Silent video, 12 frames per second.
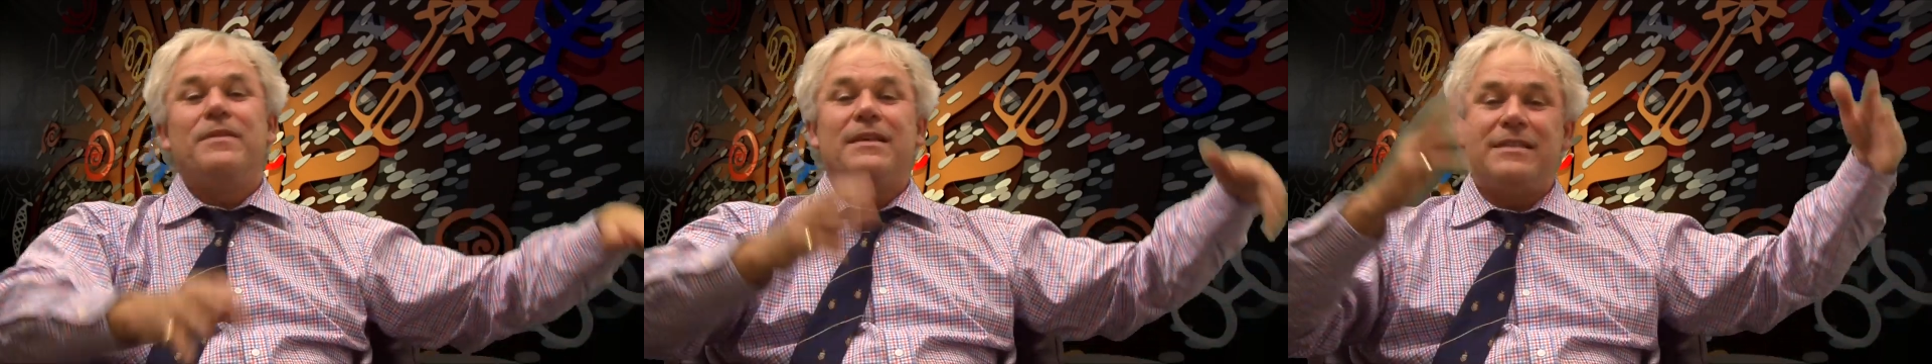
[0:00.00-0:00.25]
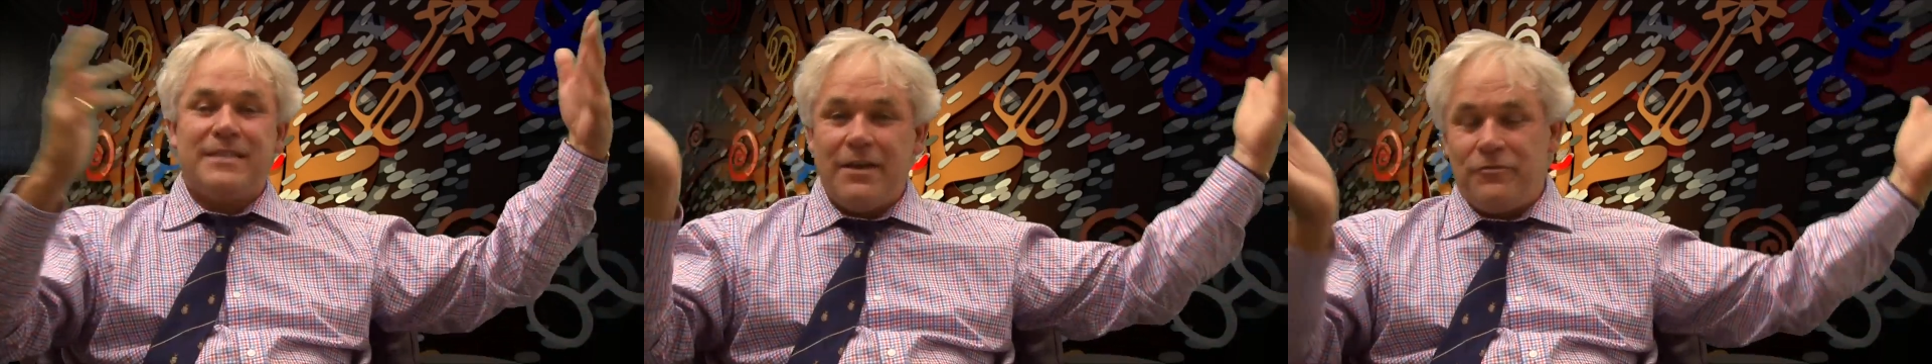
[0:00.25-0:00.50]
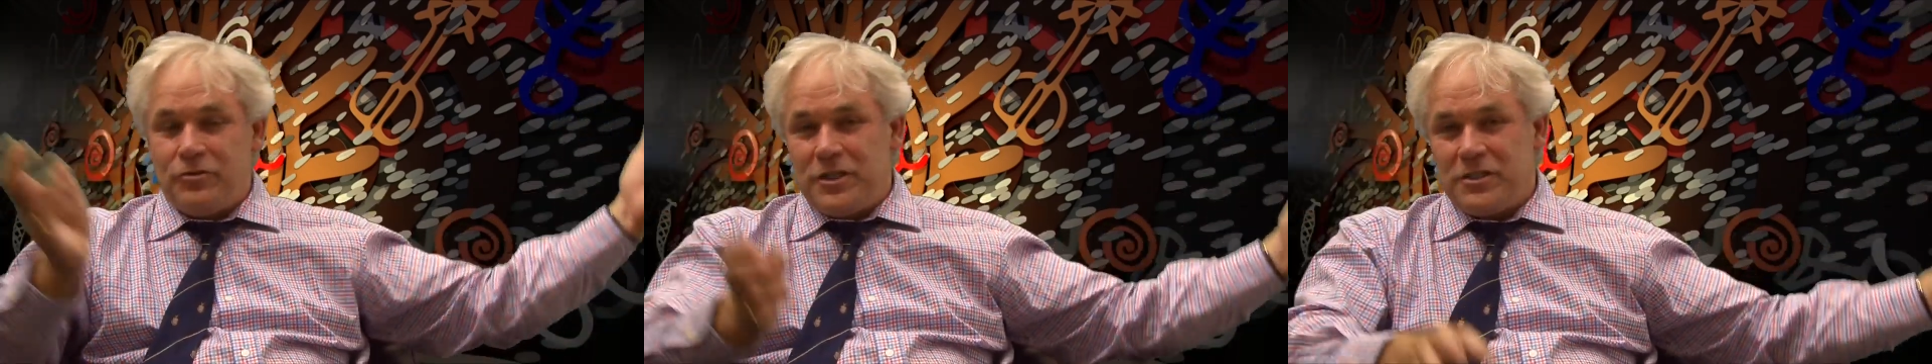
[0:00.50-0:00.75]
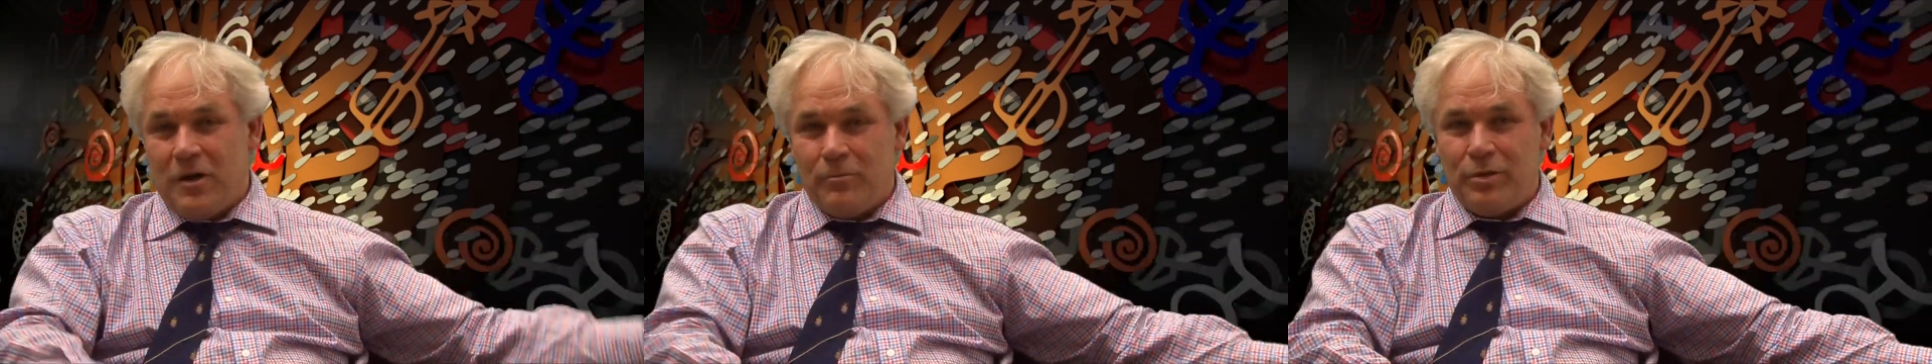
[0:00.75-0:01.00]
say, for
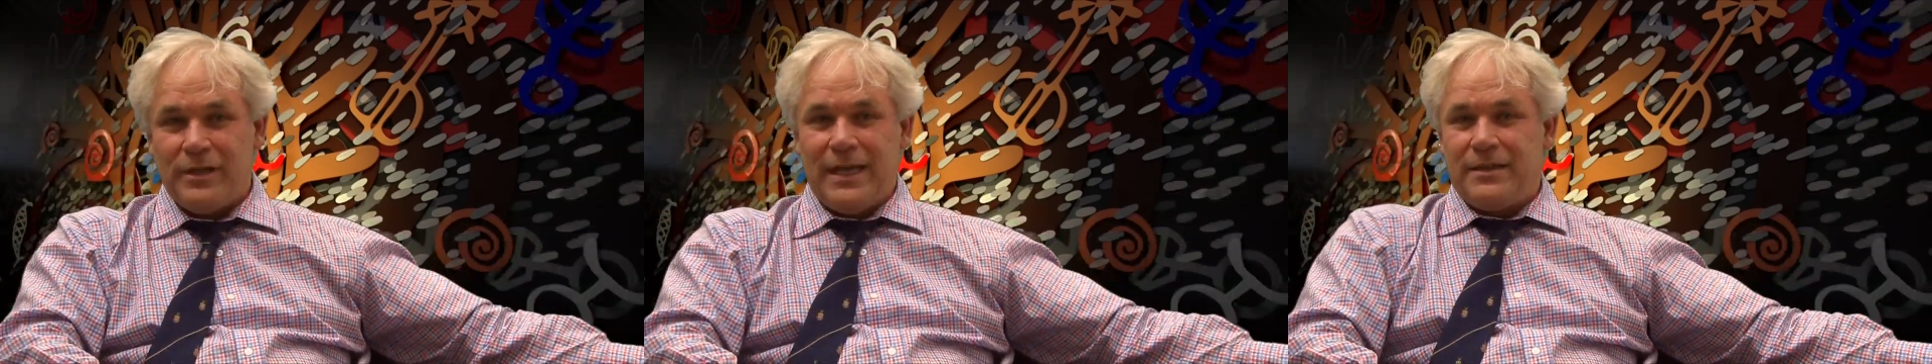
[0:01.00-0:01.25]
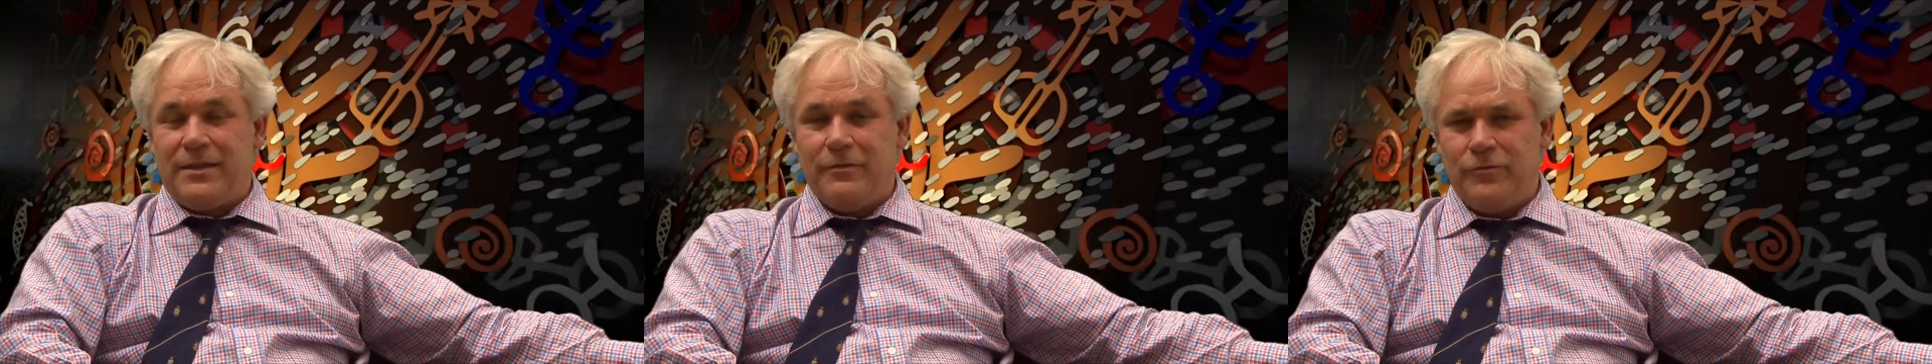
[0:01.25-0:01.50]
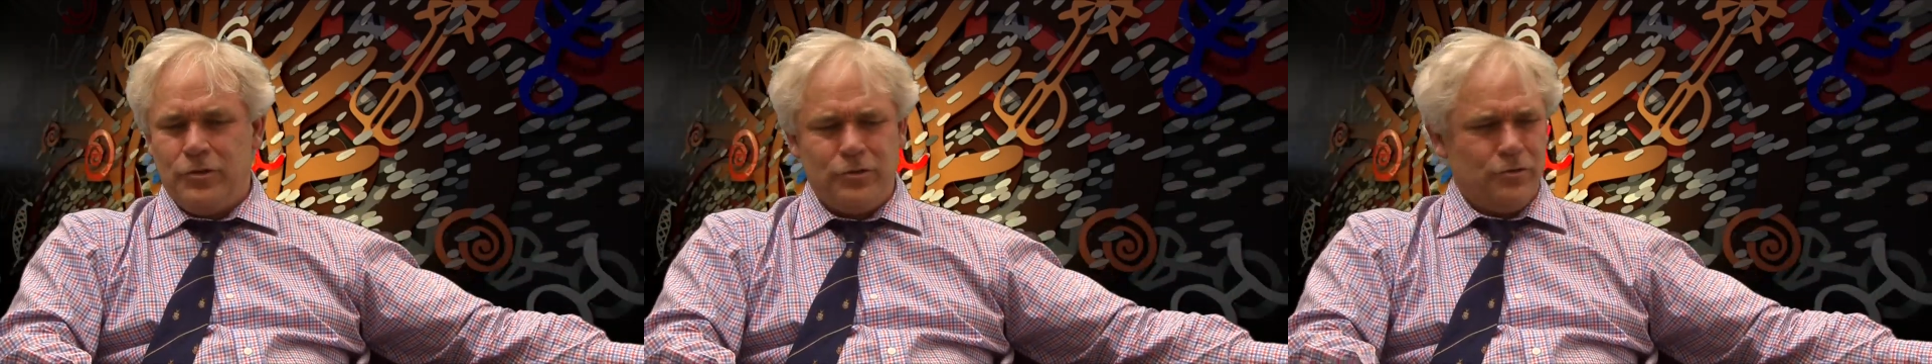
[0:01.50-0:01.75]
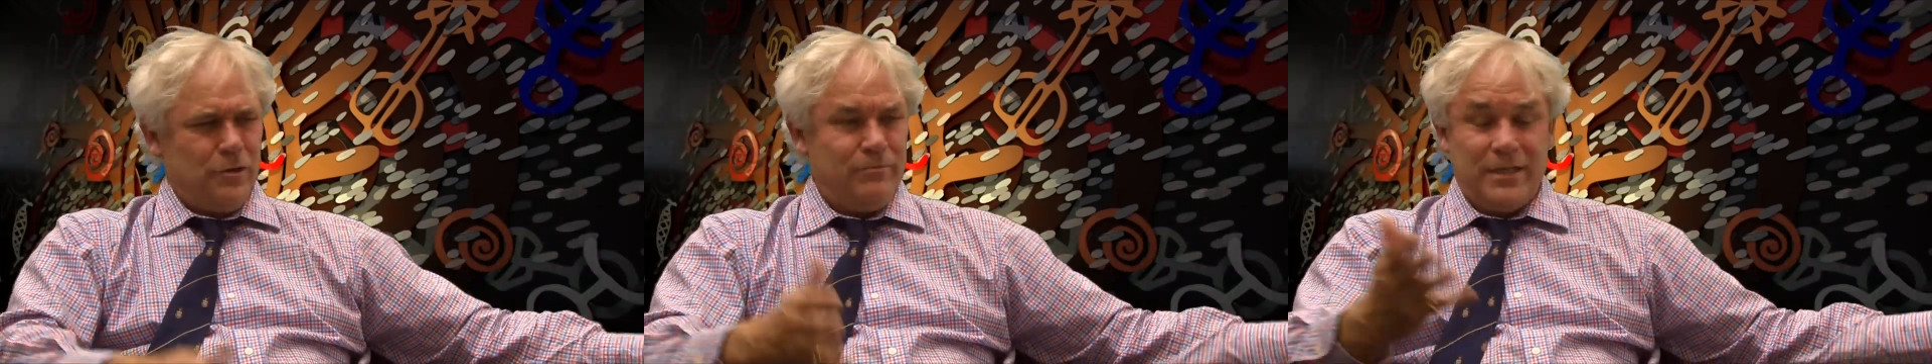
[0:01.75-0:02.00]
example, at their
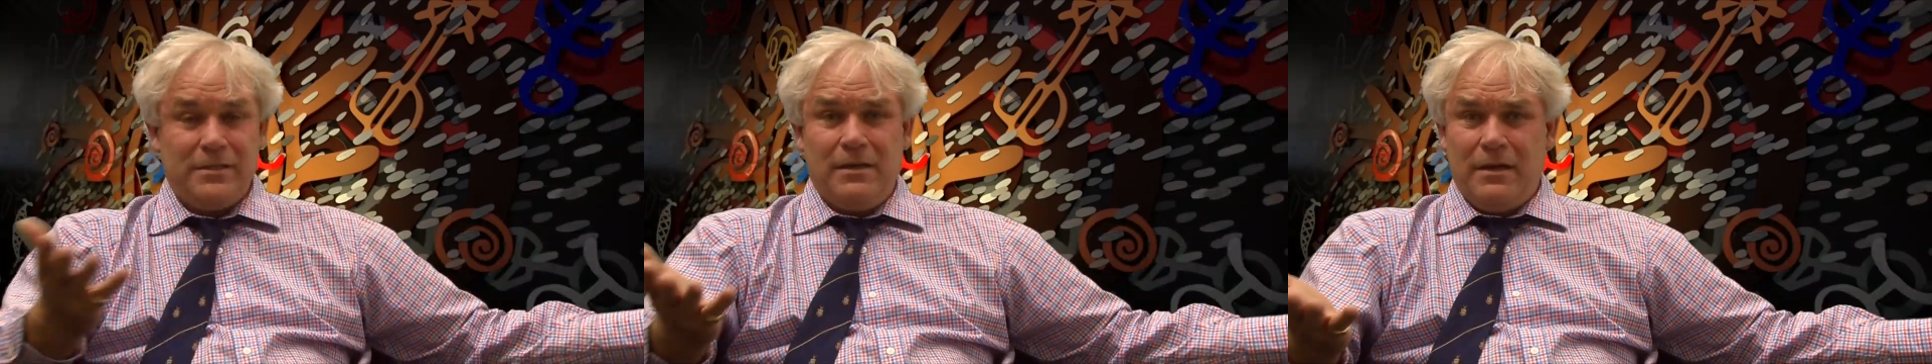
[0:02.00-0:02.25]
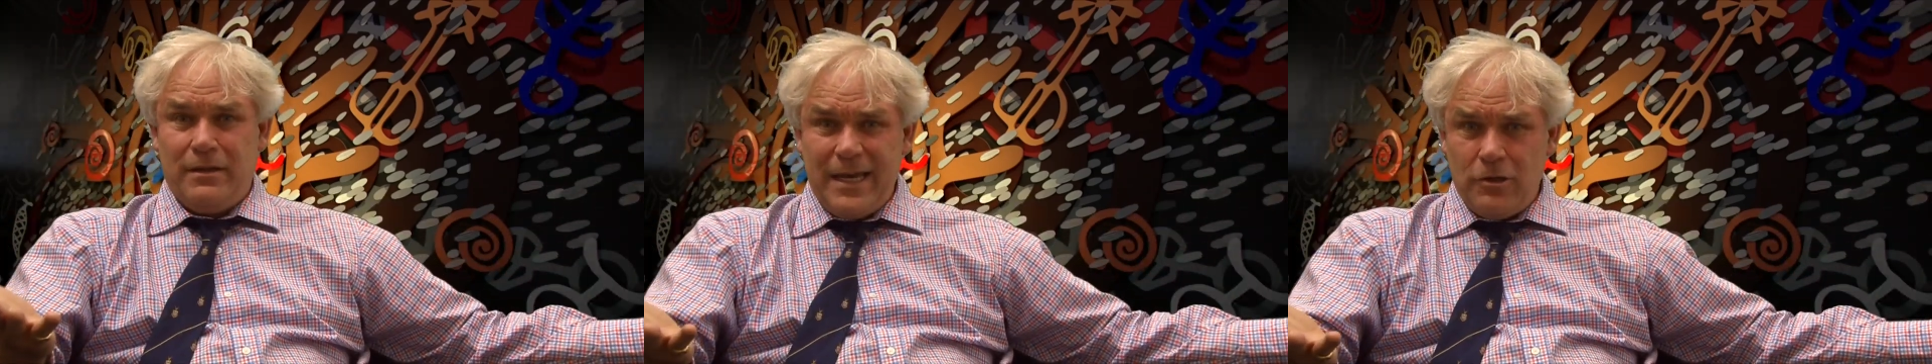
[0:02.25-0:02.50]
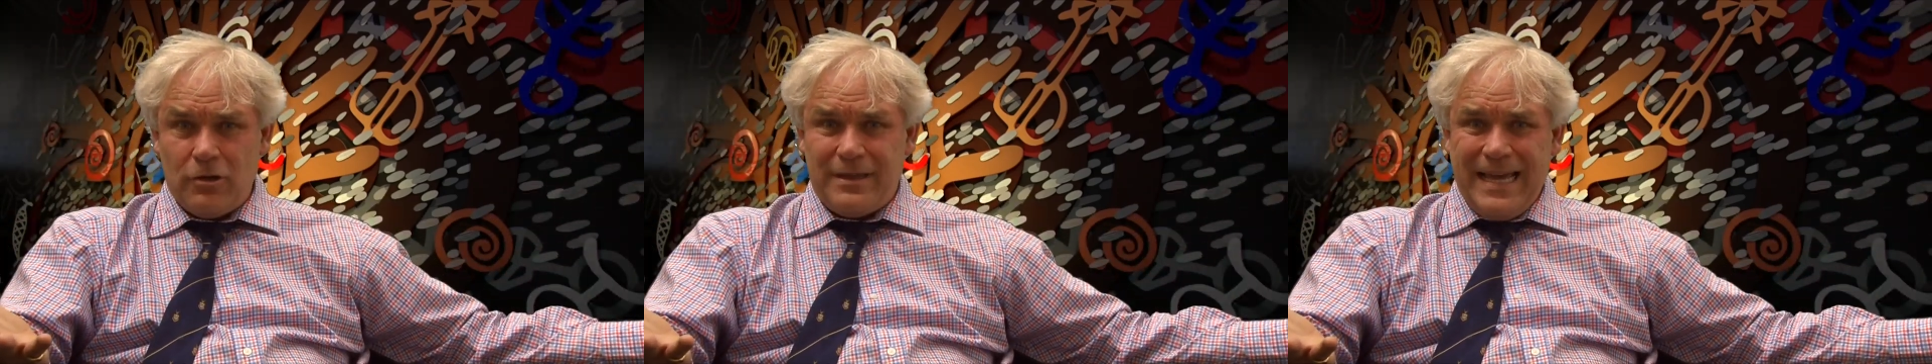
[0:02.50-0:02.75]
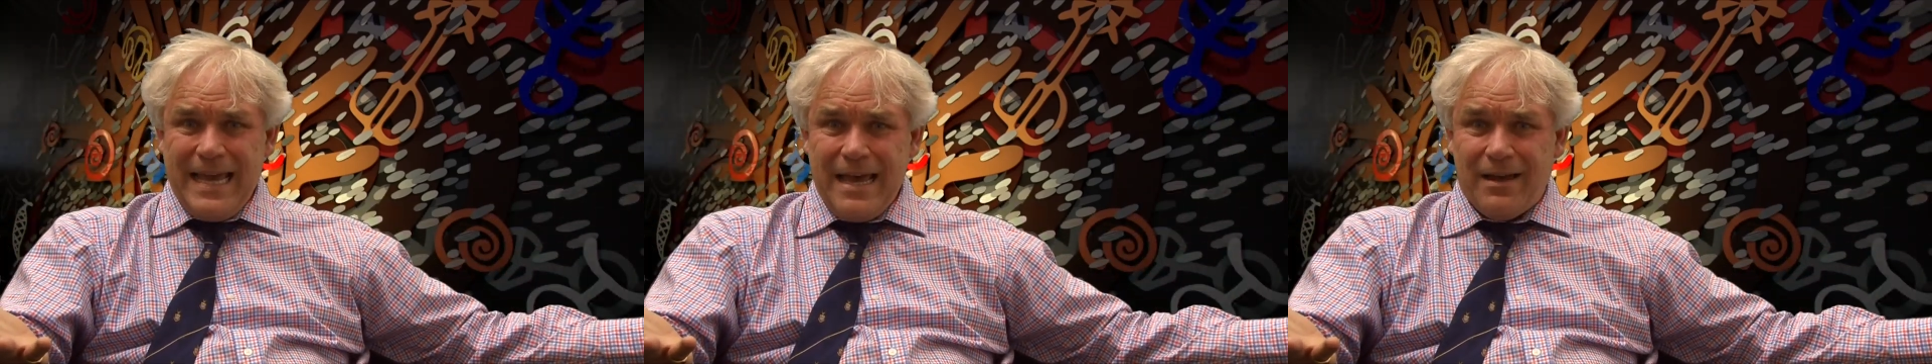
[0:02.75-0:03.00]
funeral. But they're not
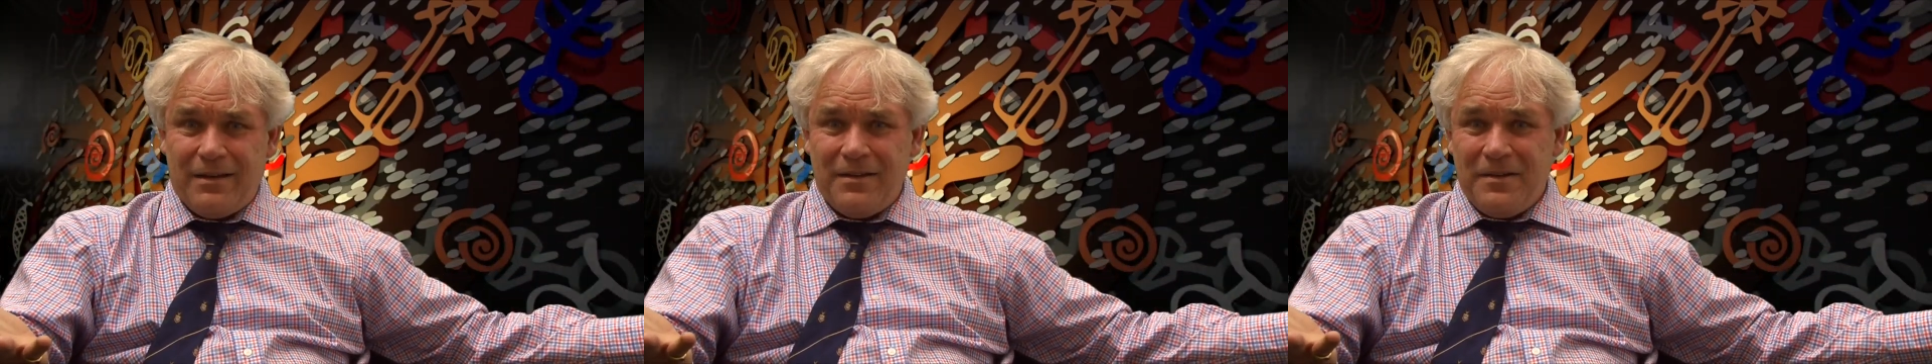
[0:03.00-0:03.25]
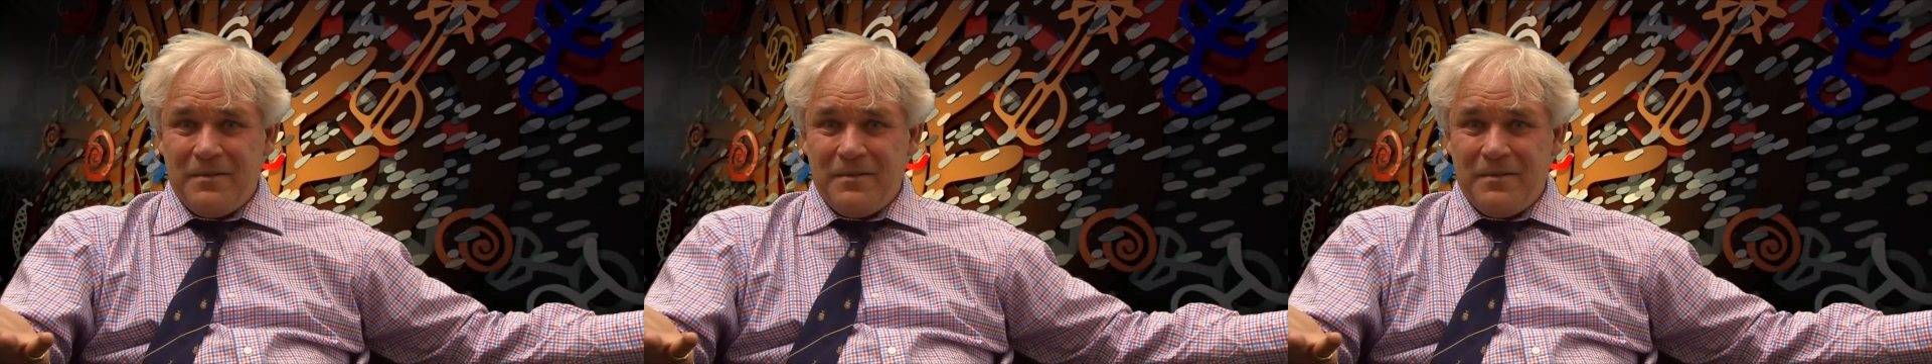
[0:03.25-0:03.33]
there